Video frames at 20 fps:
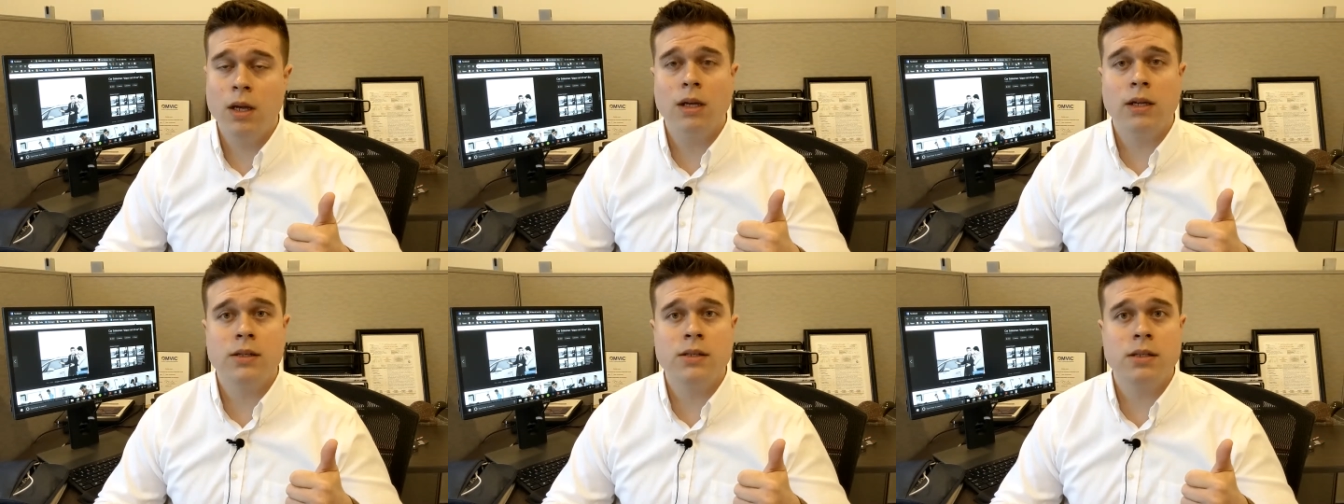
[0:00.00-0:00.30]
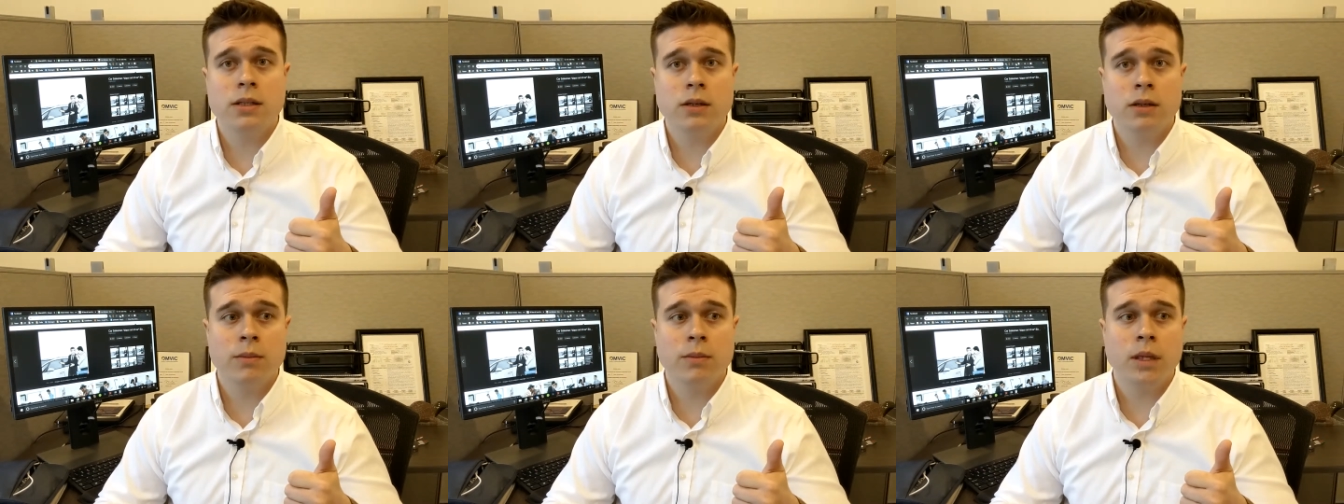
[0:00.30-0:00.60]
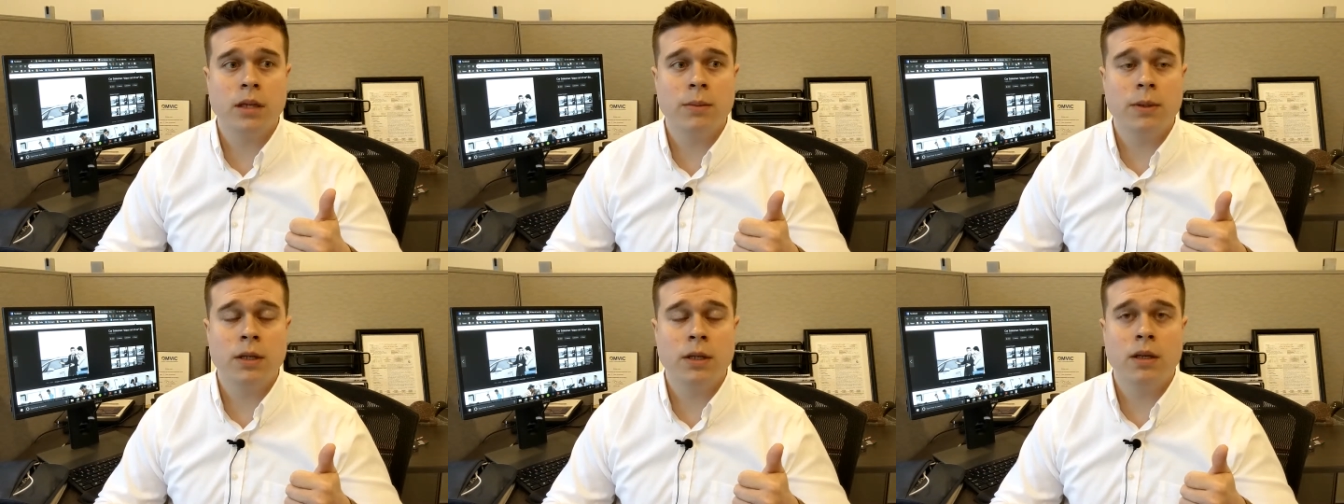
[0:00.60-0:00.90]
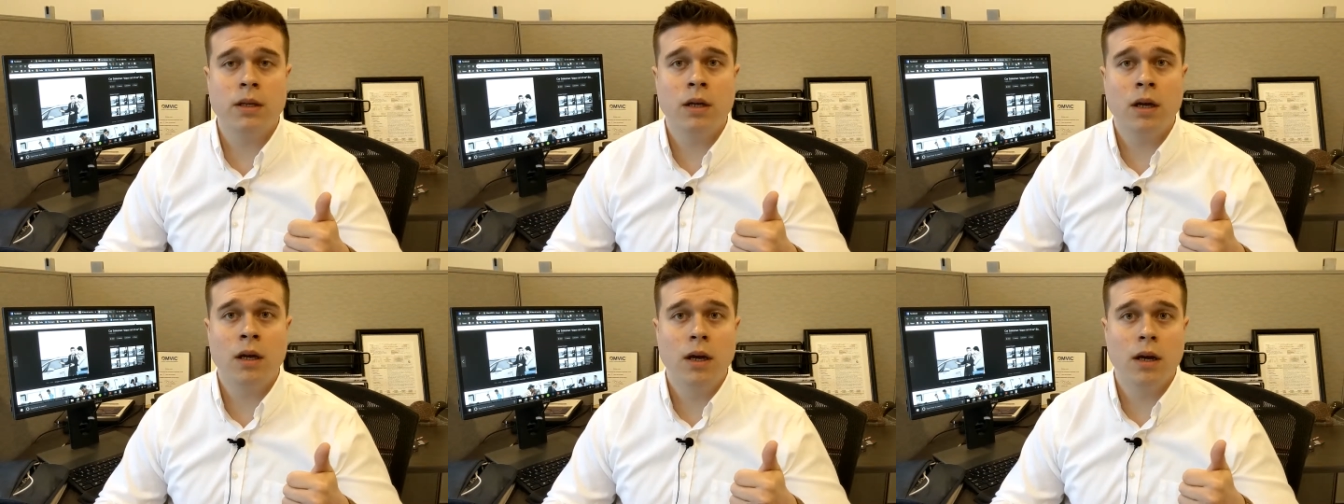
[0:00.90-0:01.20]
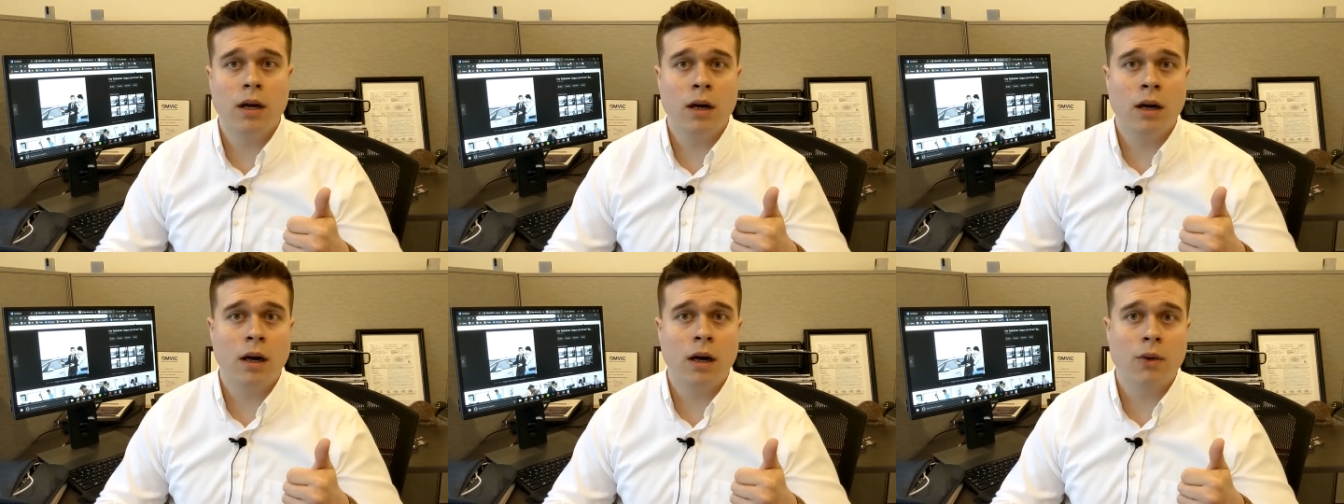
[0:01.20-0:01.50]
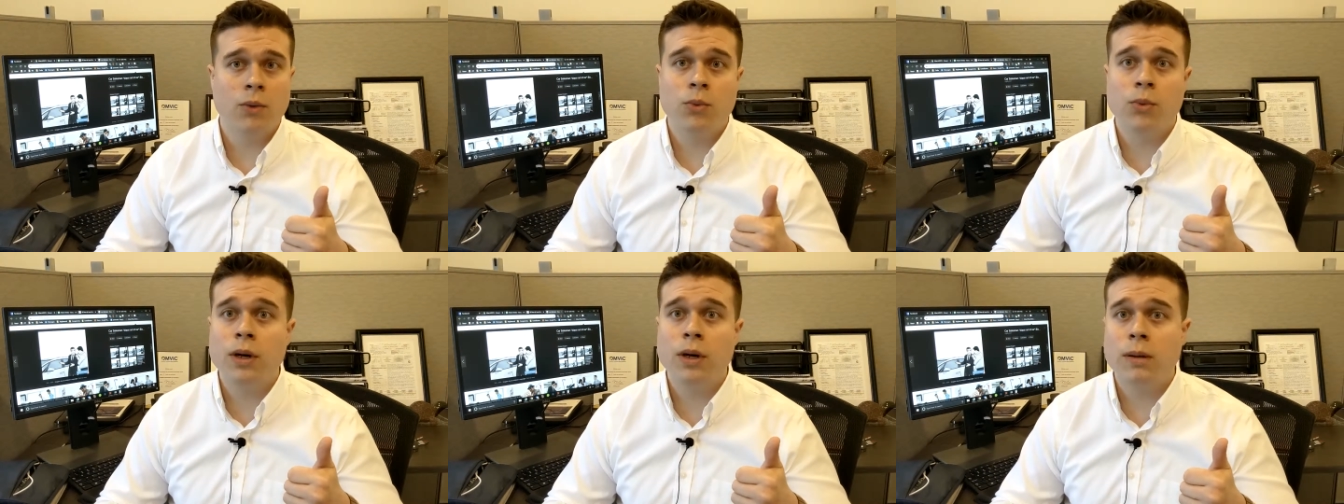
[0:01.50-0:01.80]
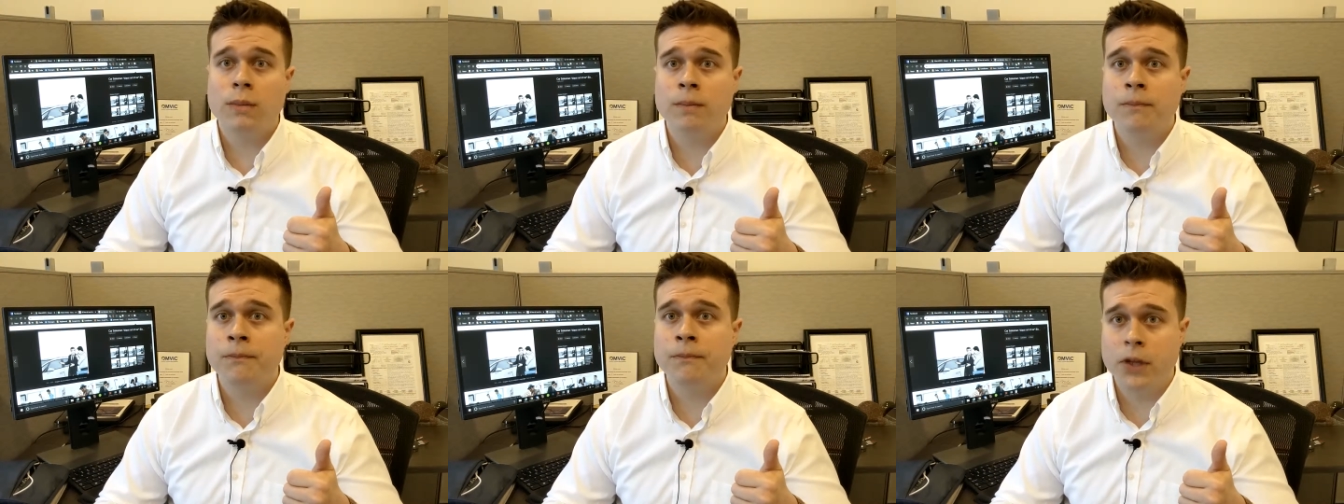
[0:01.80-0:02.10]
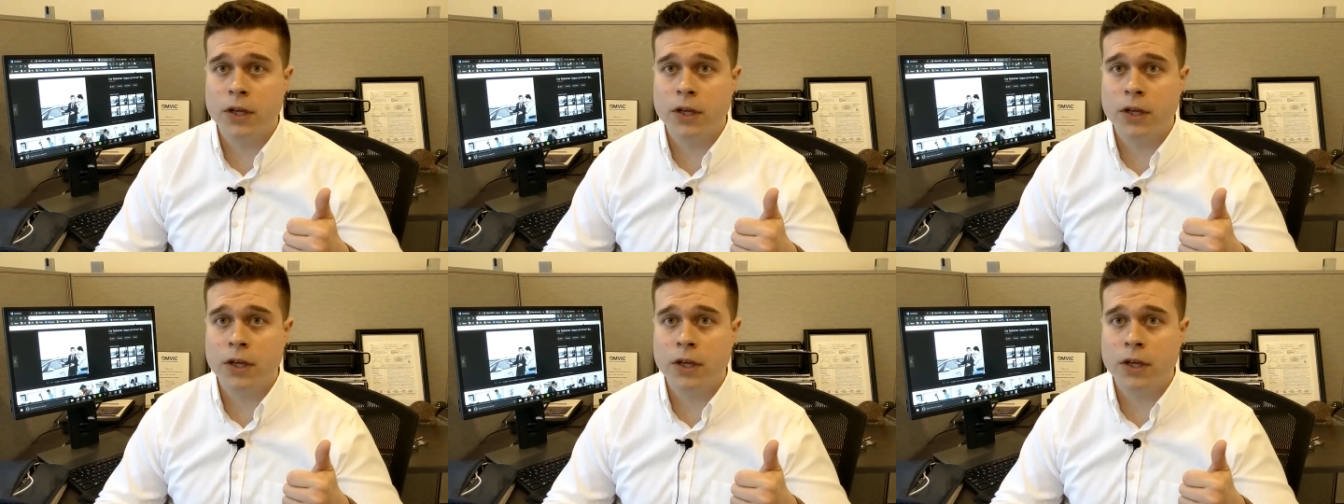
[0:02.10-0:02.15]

Is there maybe a rim